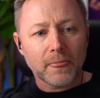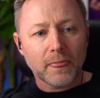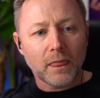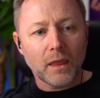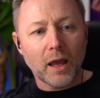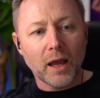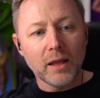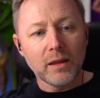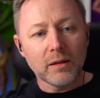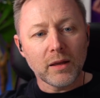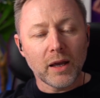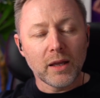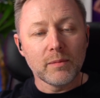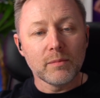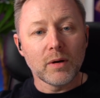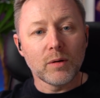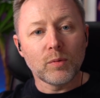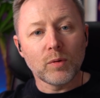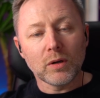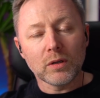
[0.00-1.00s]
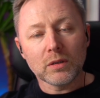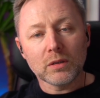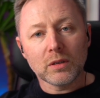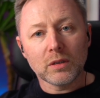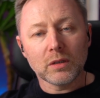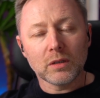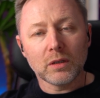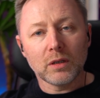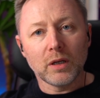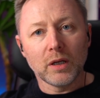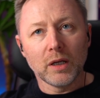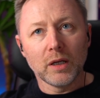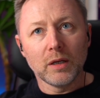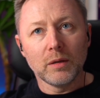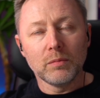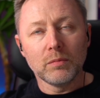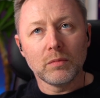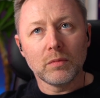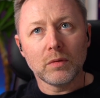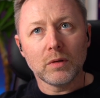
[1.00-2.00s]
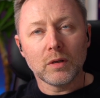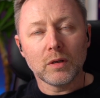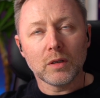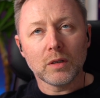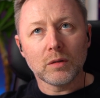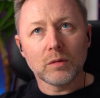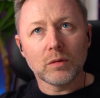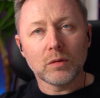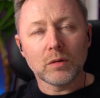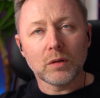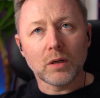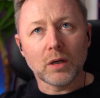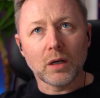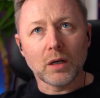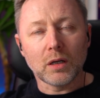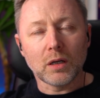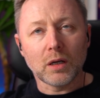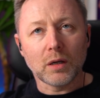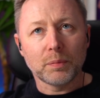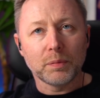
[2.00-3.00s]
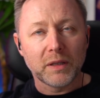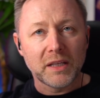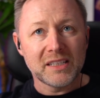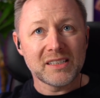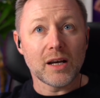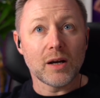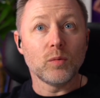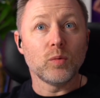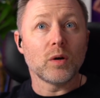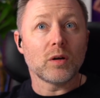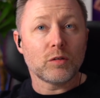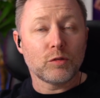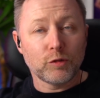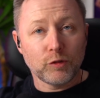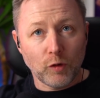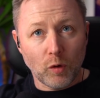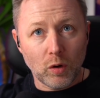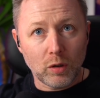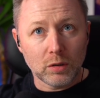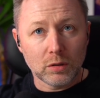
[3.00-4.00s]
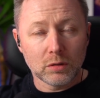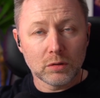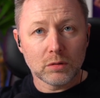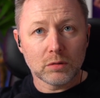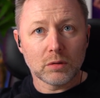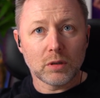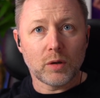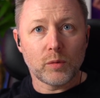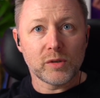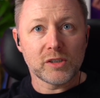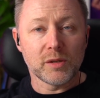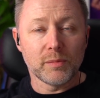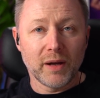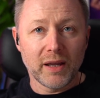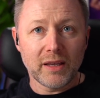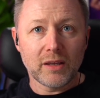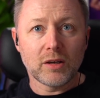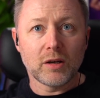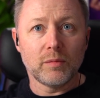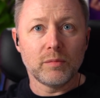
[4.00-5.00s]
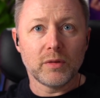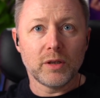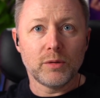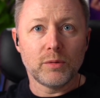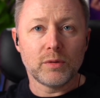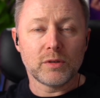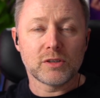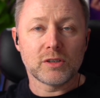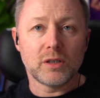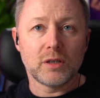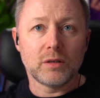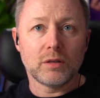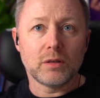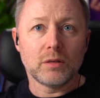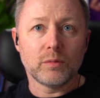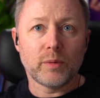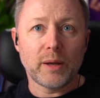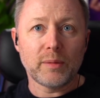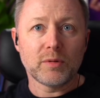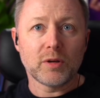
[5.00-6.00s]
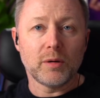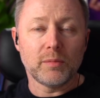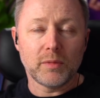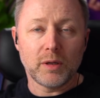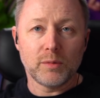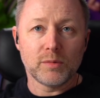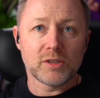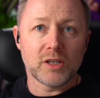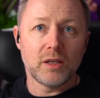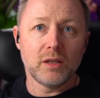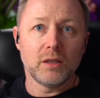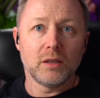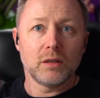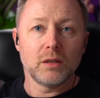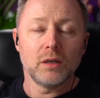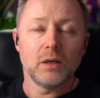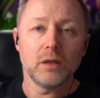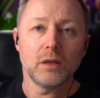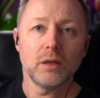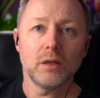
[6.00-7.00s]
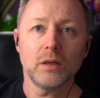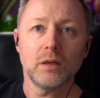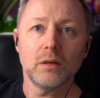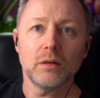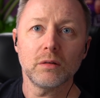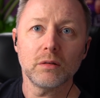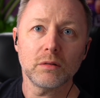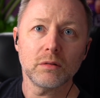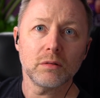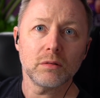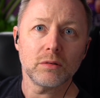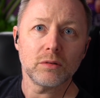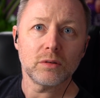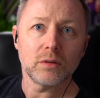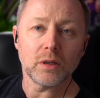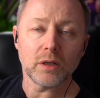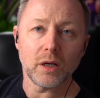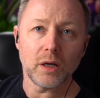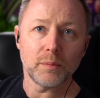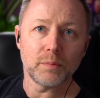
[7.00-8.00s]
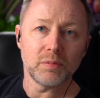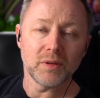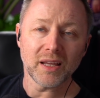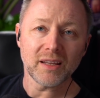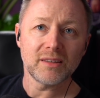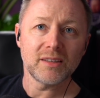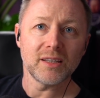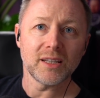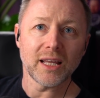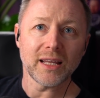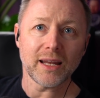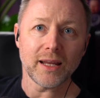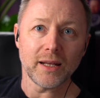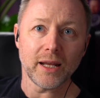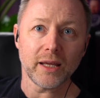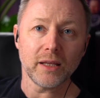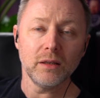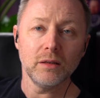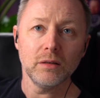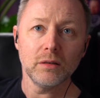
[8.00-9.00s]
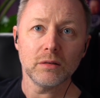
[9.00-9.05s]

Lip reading: in my work, a place that I worked for, it wasn't a mine company, it was the web company I was in, 1999.